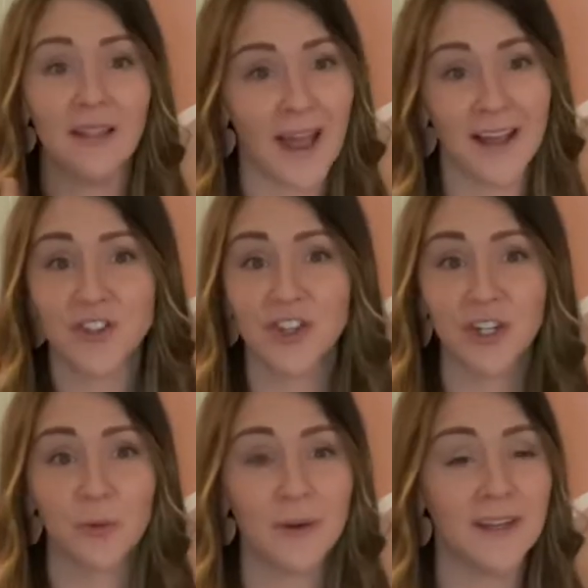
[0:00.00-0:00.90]
Last
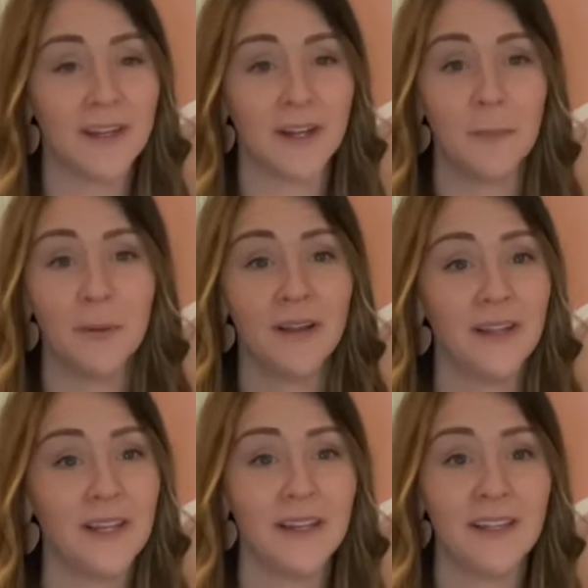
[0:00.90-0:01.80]
year we did a
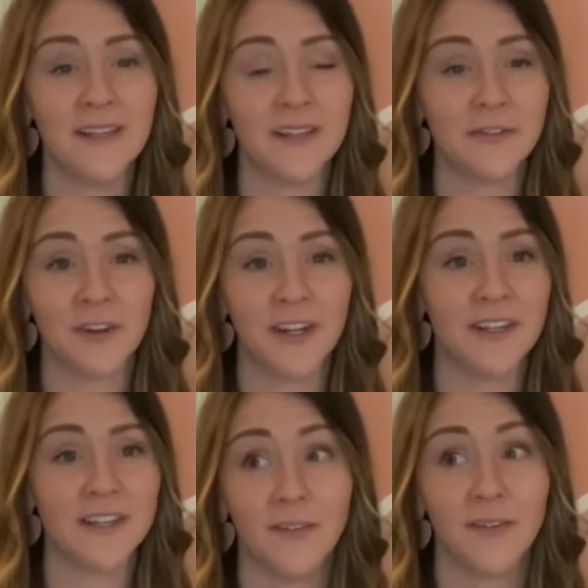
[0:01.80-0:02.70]
completely
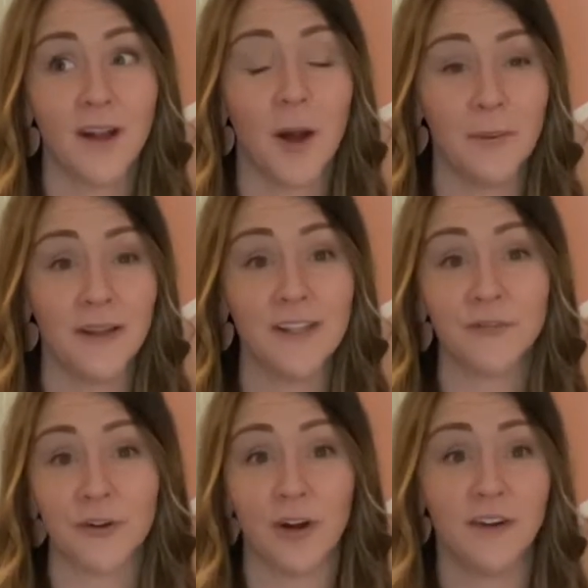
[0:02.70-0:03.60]
different companies
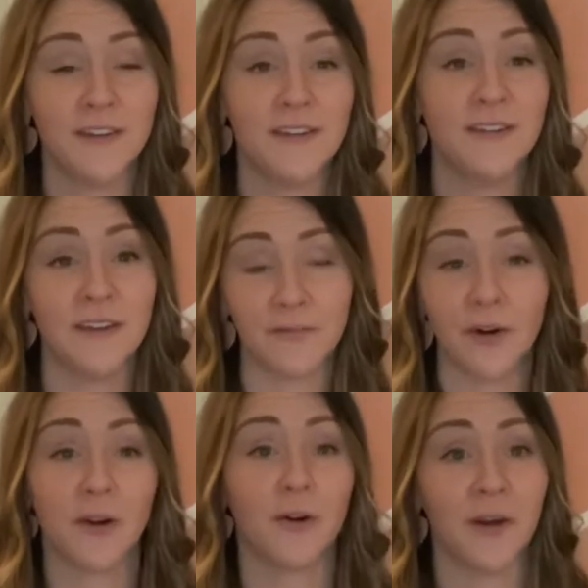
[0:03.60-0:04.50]
for
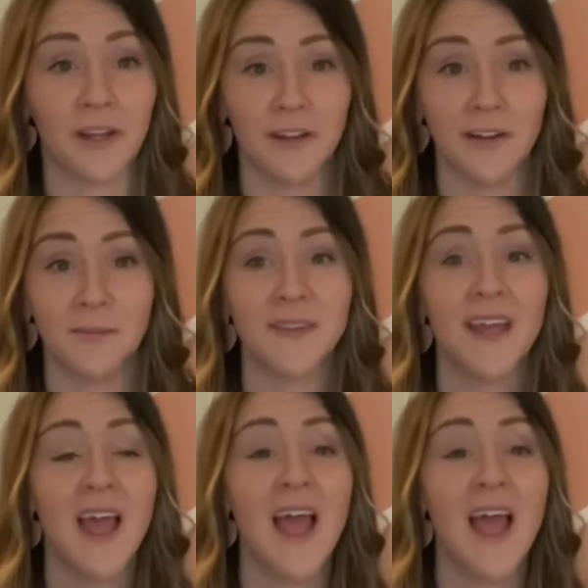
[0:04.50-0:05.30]
different curriculums.